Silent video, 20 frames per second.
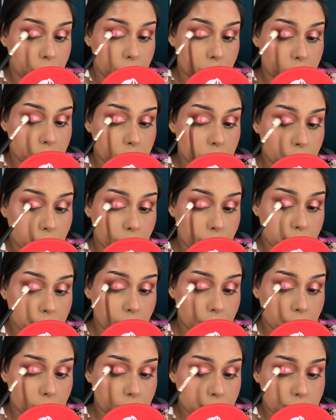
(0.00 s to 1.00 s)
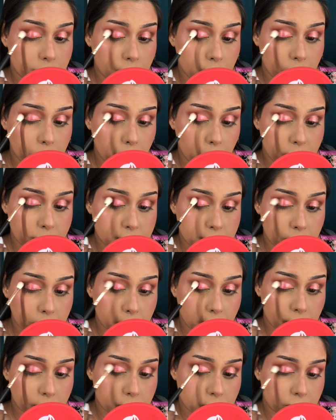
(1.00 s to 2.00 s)
so everything looks a little more
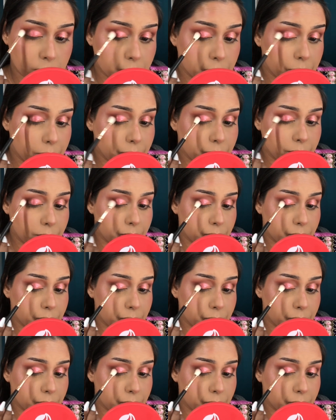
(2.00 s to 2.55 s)
seamless, you know.